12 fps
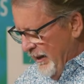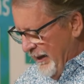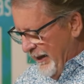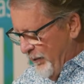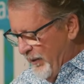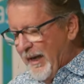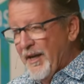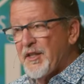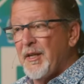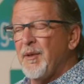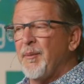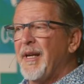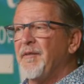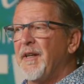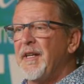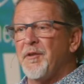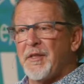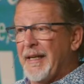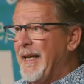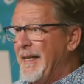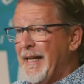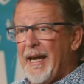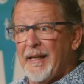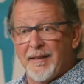And we asked him to make videos, and they
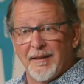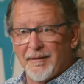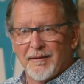did.